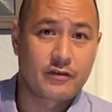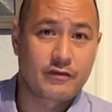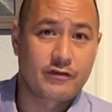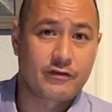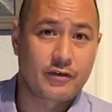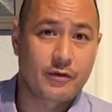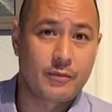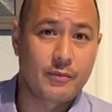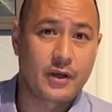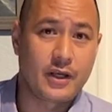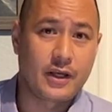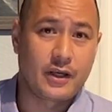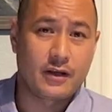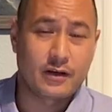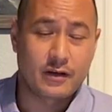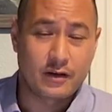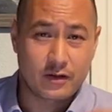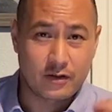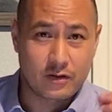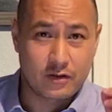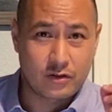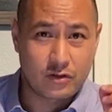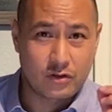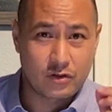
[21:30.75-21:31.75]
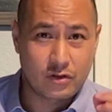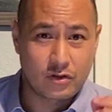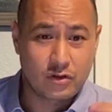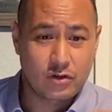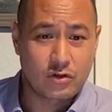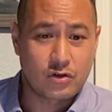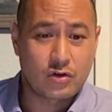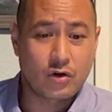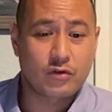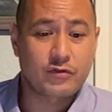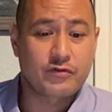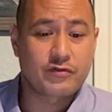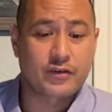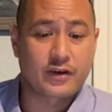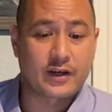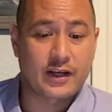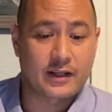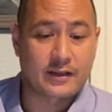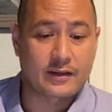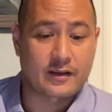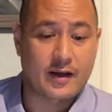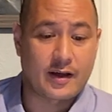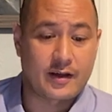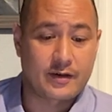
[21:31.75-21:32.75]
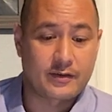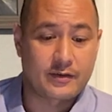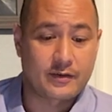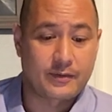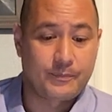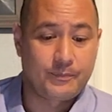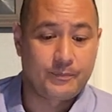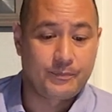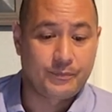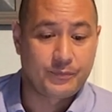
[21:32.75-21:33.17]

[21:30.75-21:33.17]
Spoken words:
from me. Don't forget that.